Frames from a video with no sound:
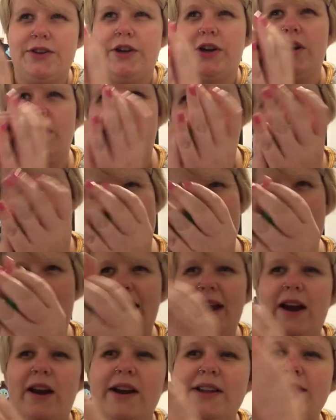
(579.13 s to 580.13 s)
dirt and like
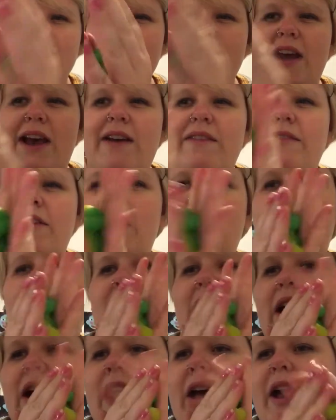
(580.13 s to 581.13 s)
hair and stuff.
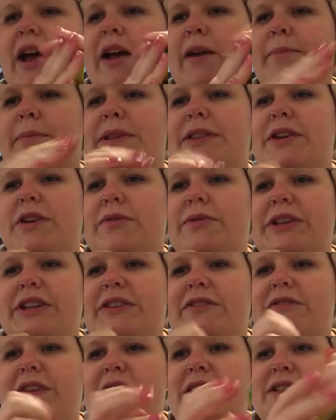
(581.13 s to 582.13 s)
But they're
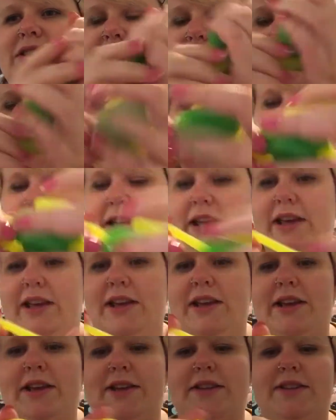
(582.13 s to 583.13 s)
really fun to like
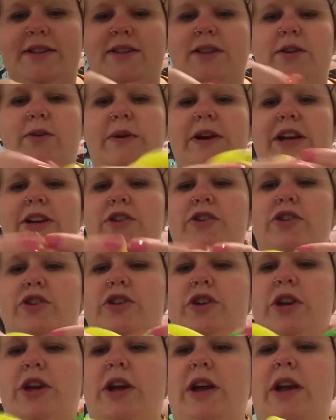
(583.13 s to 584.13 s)

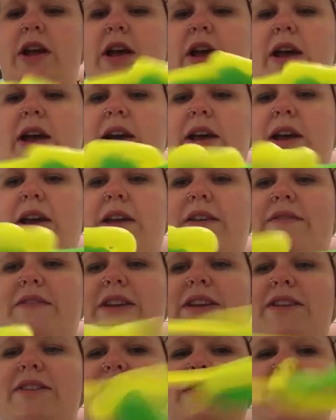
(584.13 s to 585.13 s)
squish.
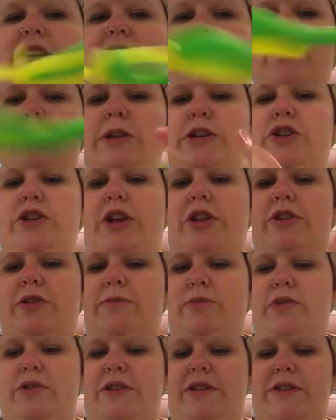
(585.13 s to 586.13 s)
They stick to each other
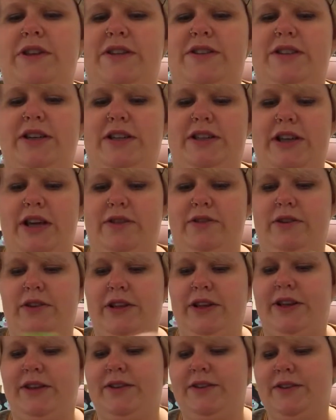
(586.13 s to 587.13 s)
more than they stick to other
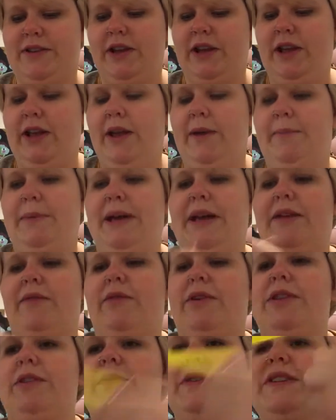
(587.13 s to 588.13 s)
things, but
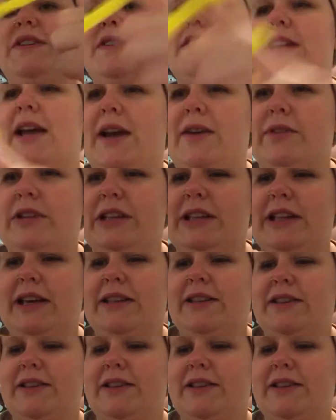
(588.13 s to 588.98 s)
one of the reasons I really like